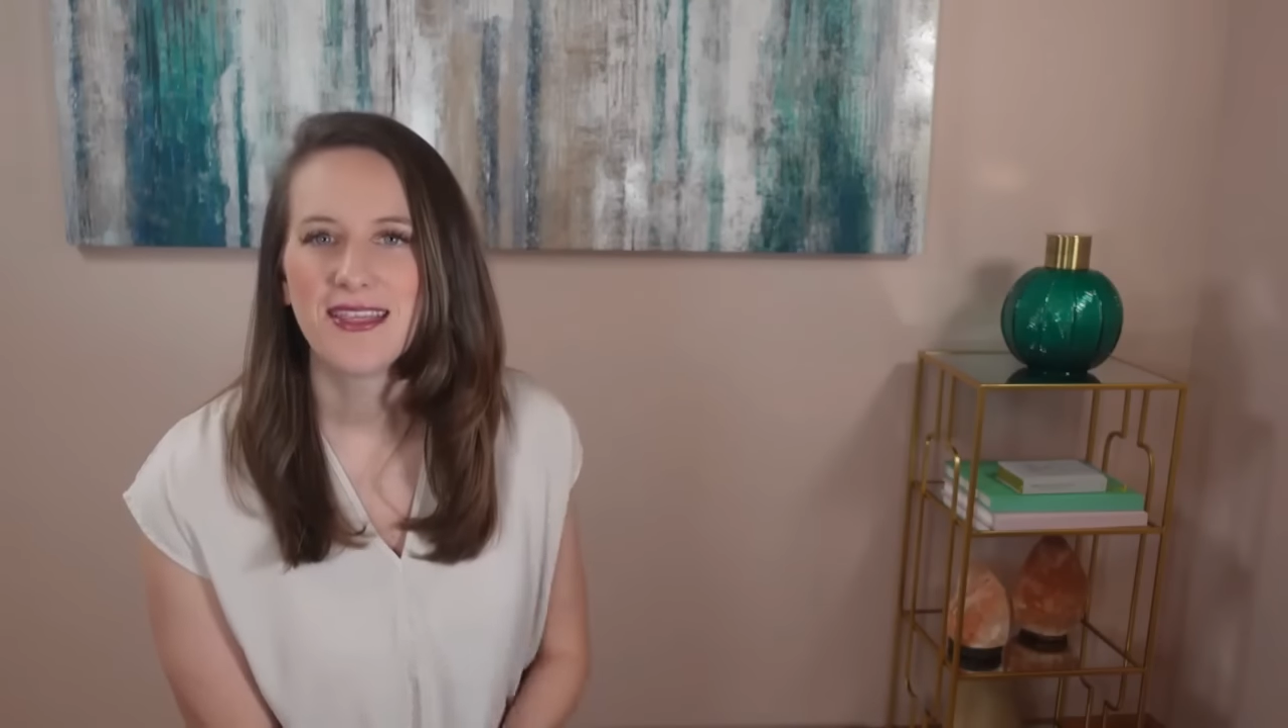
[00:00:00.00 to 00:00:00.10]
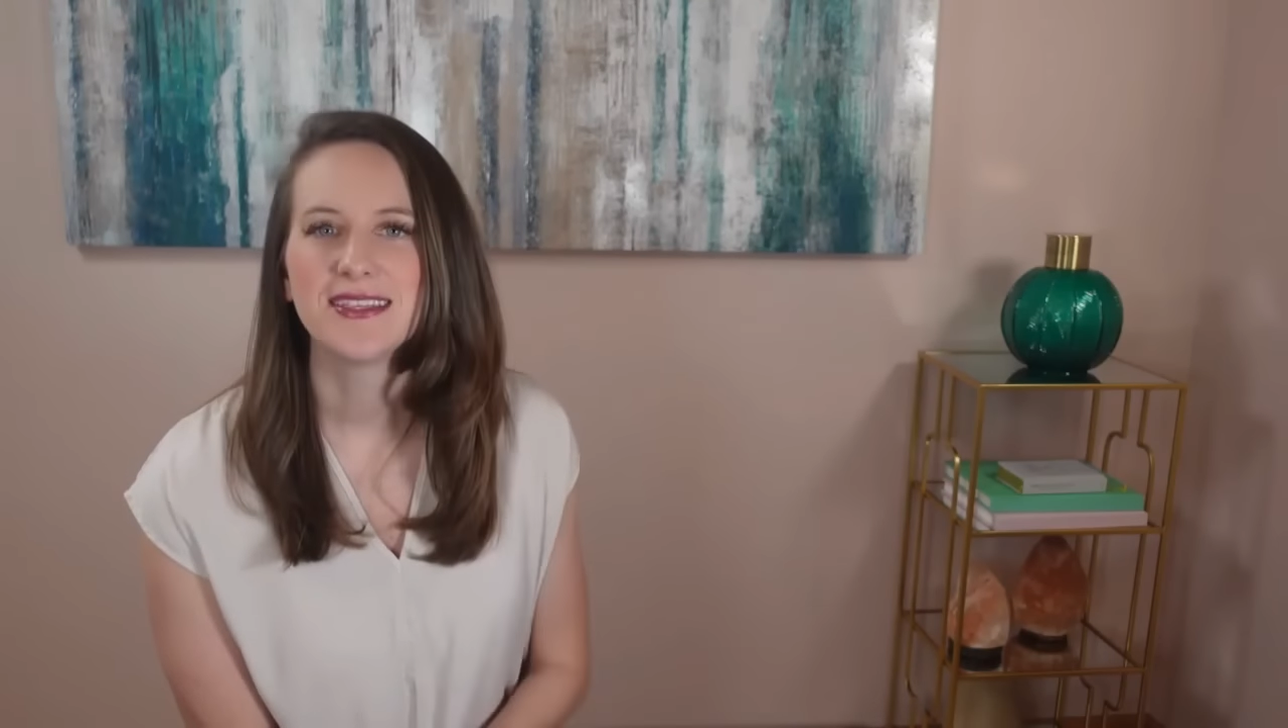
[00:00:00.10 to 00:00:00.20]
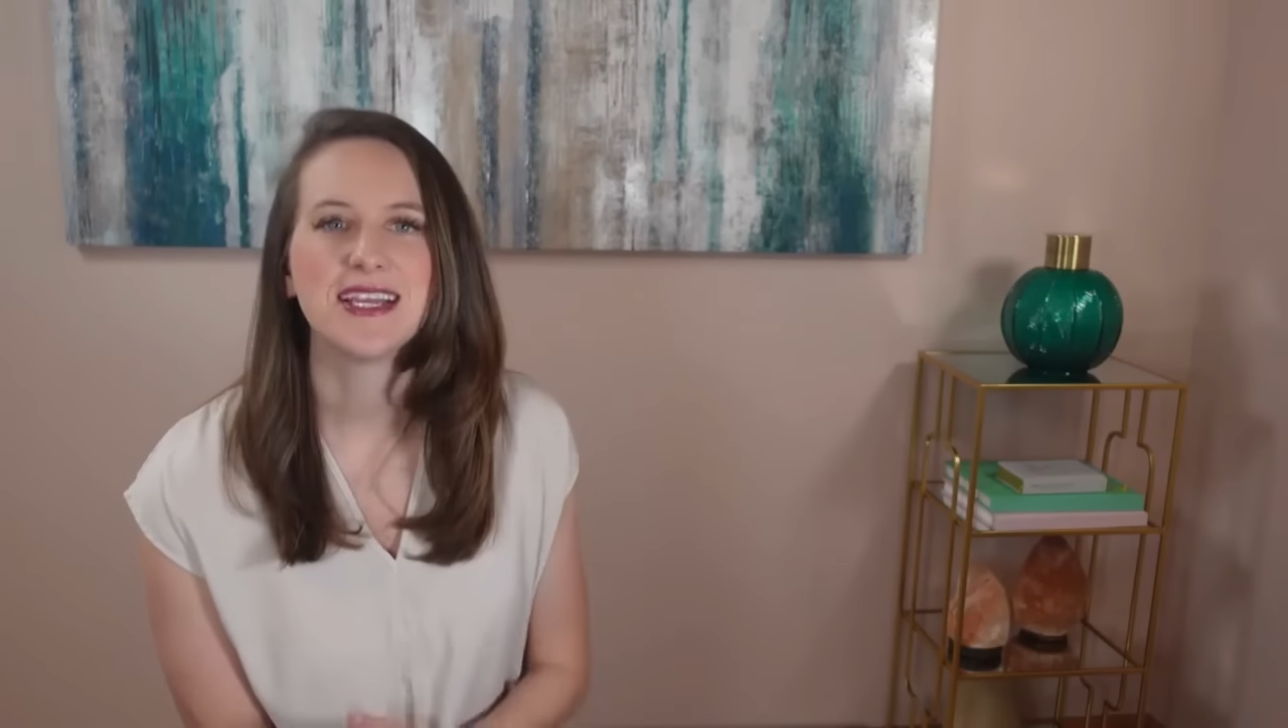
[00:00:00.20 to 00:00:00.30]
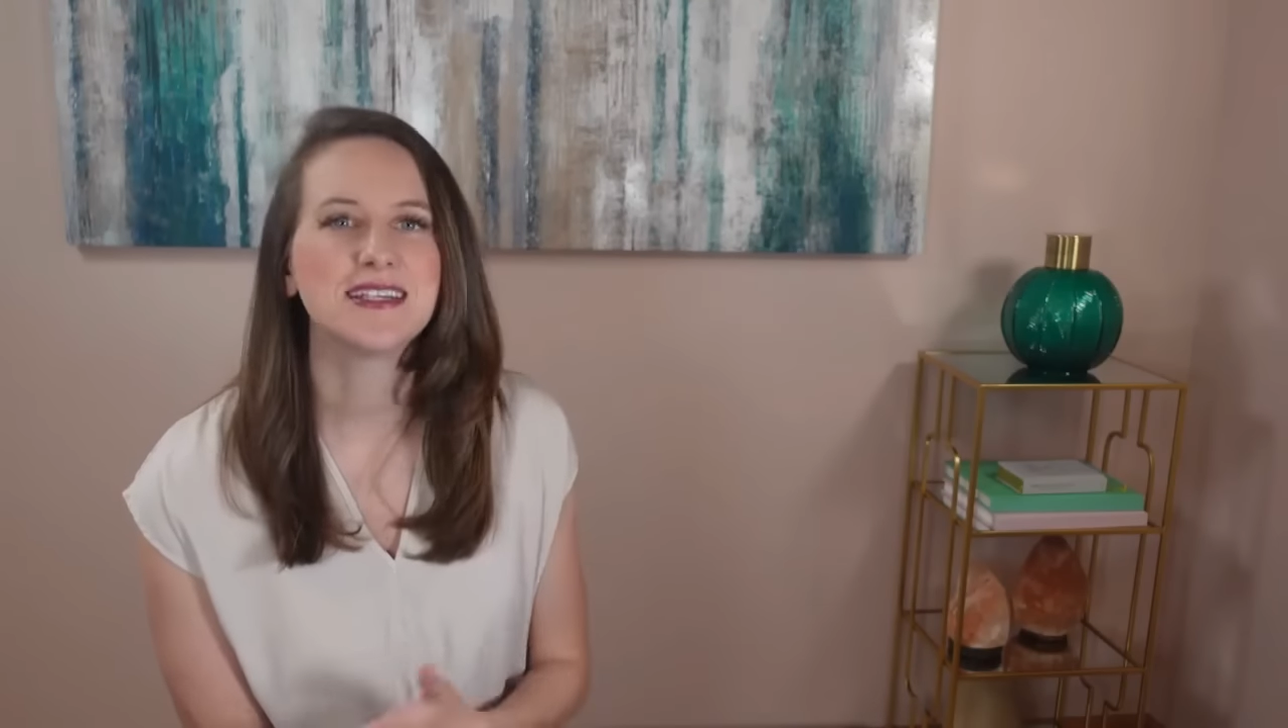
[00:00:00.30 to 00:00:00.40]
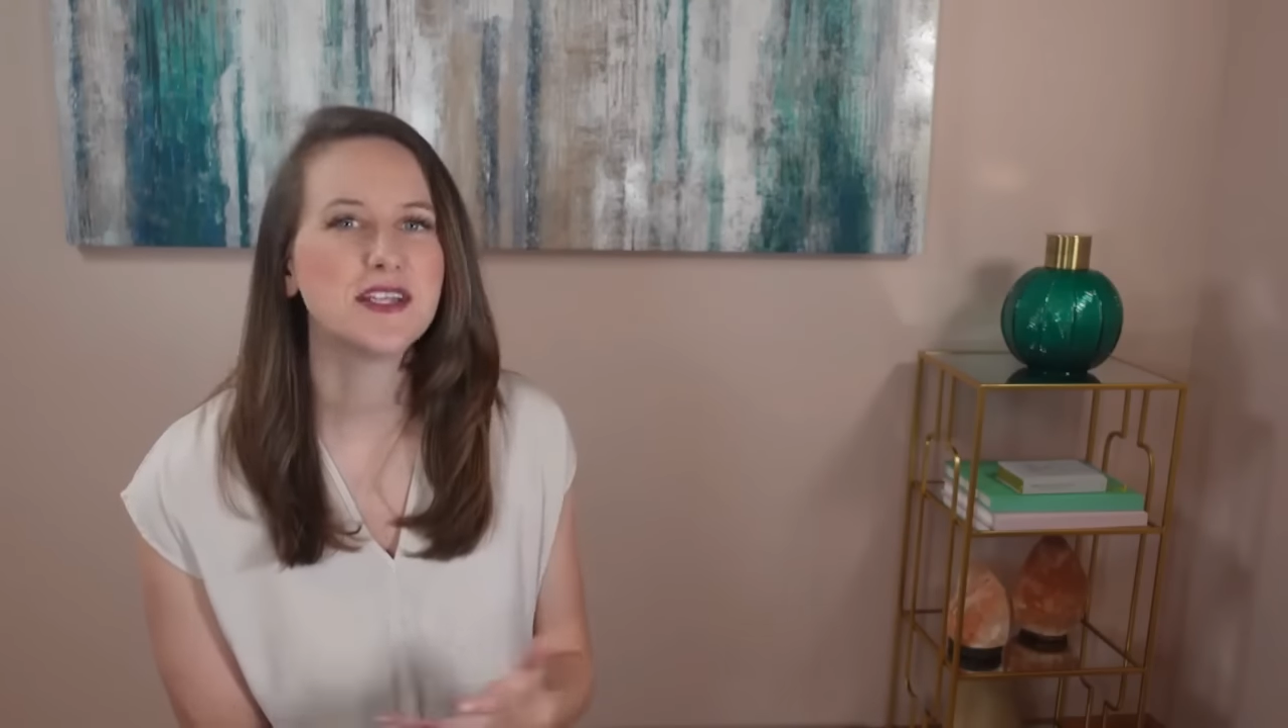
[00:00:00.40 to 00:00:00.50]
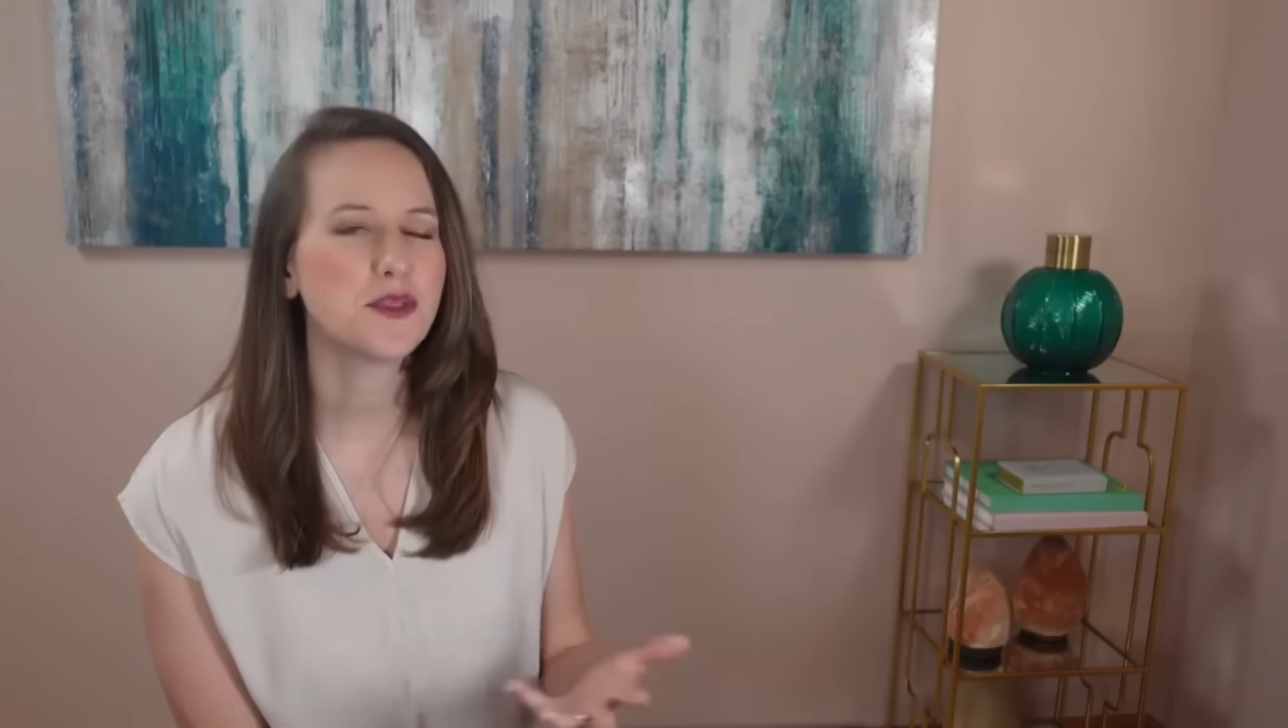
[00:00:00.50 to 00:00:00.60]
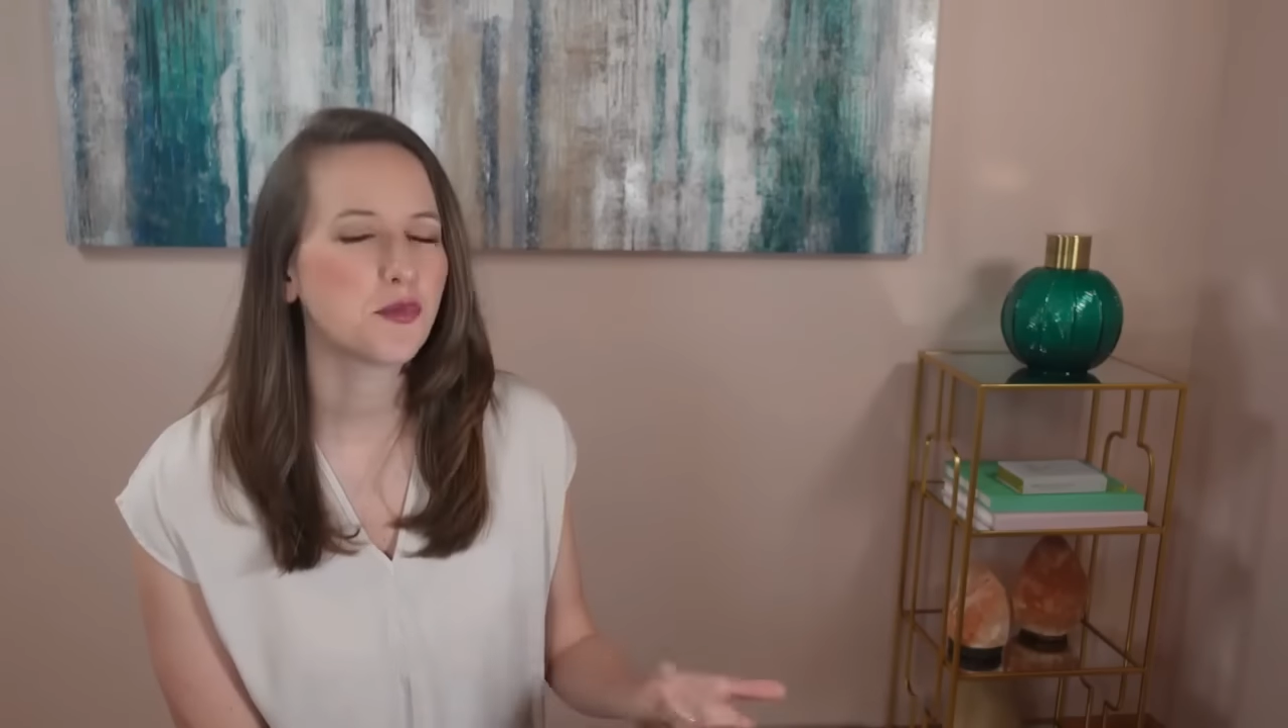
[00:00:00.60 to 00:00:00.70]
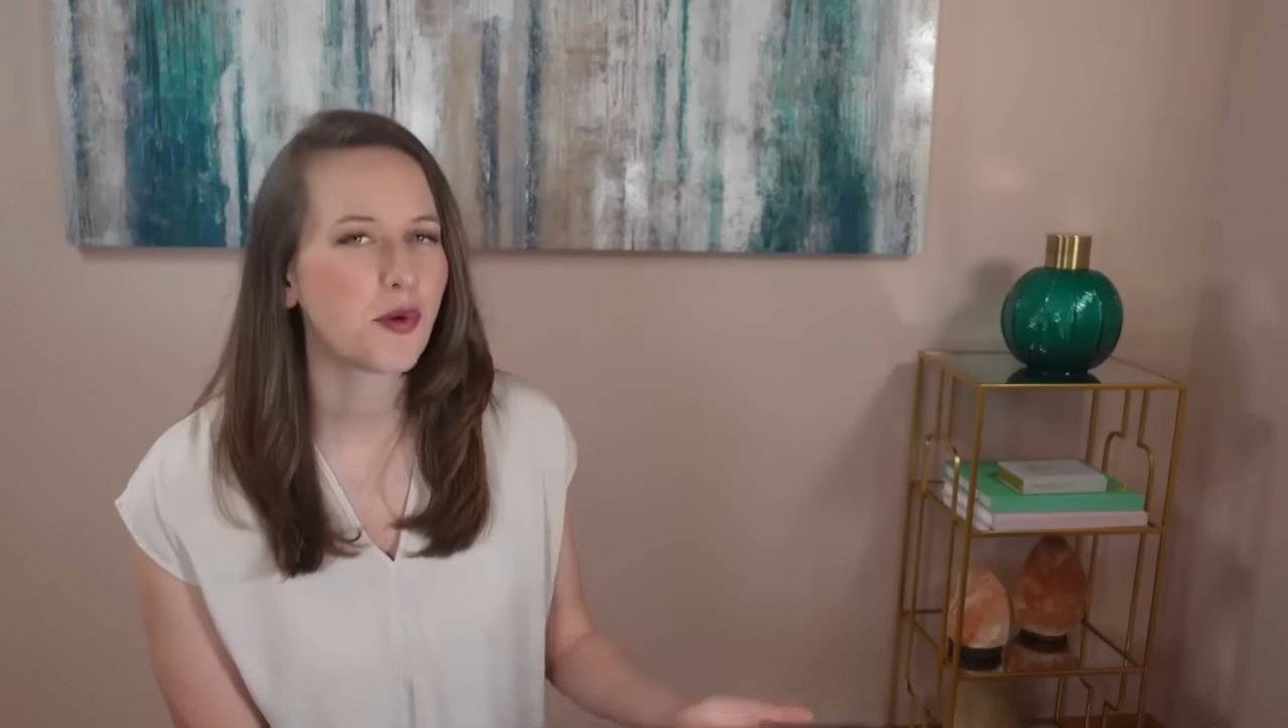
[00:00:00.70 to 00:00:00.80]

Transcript: This isn't the